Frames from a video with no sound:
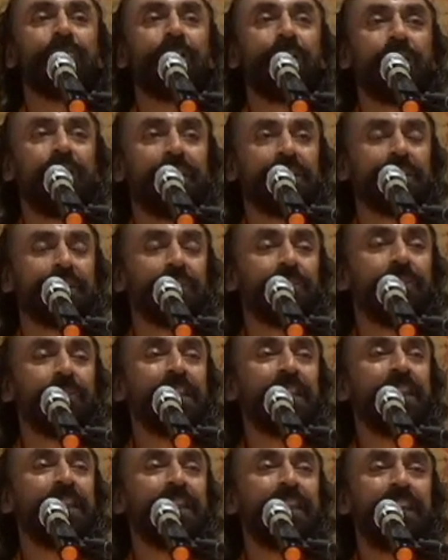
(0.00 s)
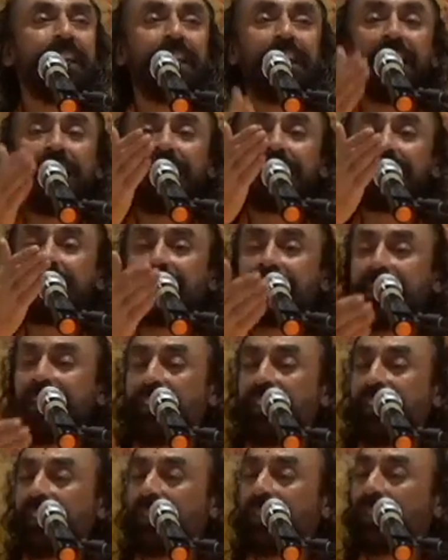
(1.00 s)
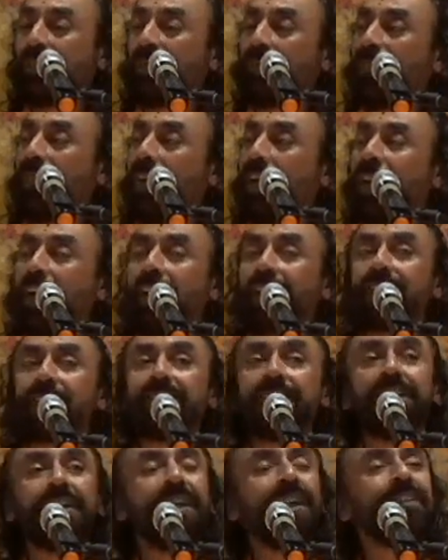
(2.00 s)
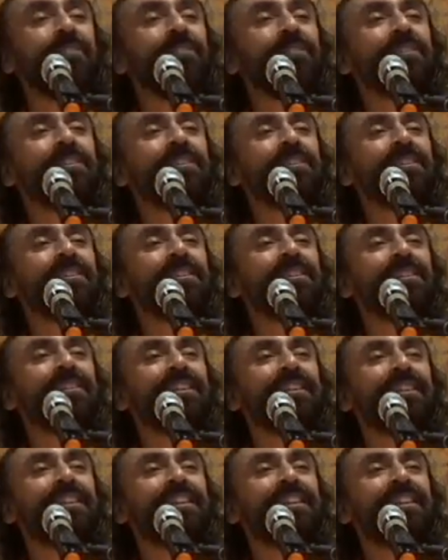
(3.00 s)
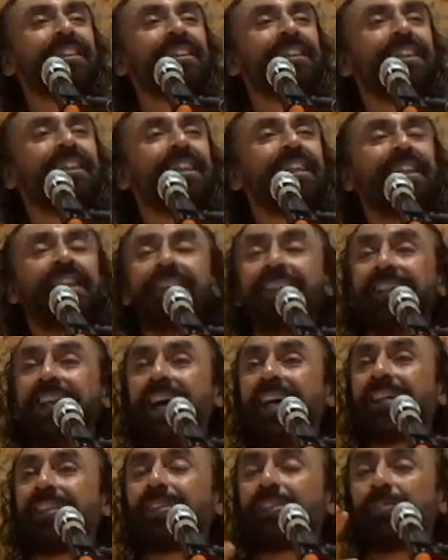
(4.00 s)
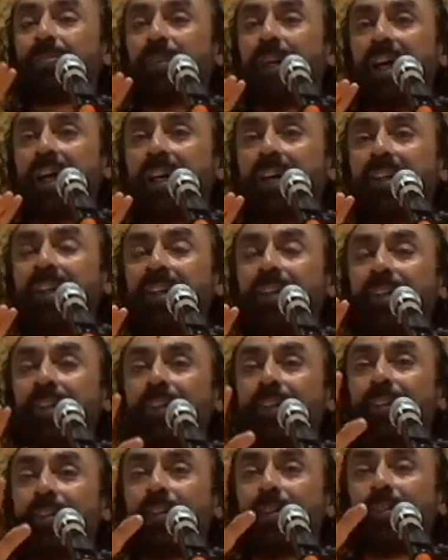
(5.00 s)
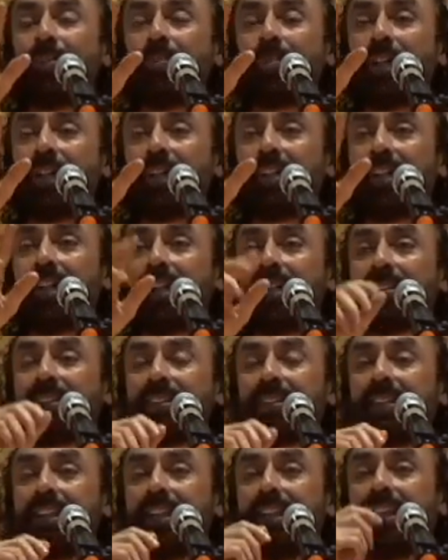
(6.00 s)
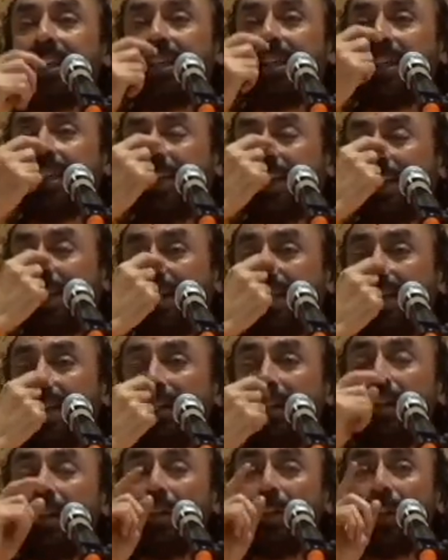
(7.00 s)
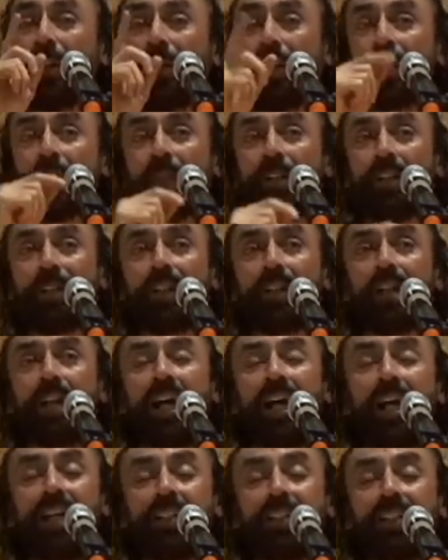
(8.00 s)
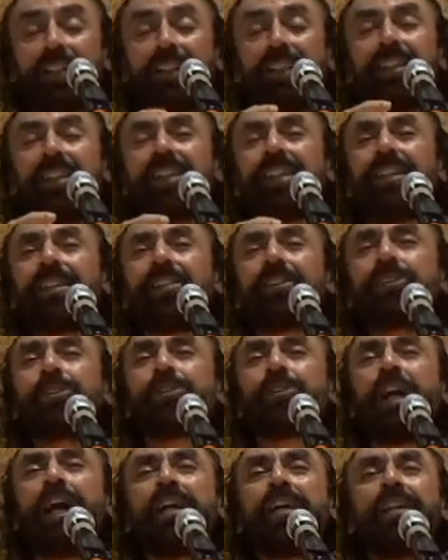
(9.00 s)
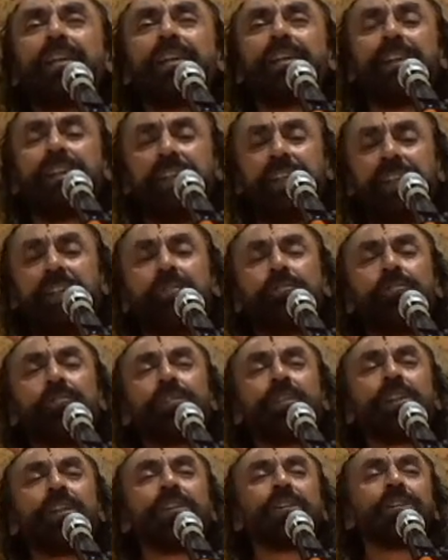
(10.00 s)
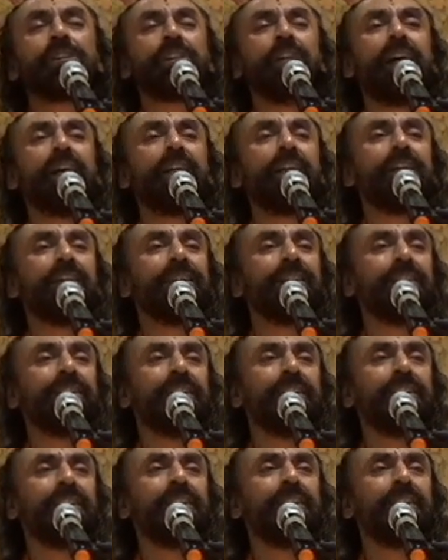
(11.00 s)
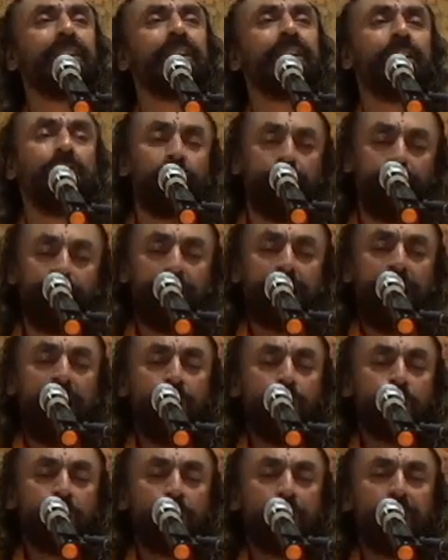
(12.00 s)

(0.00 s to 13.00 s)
philosophy extends to past lives. That is why the Vedas say, look at a little child, infant child. Without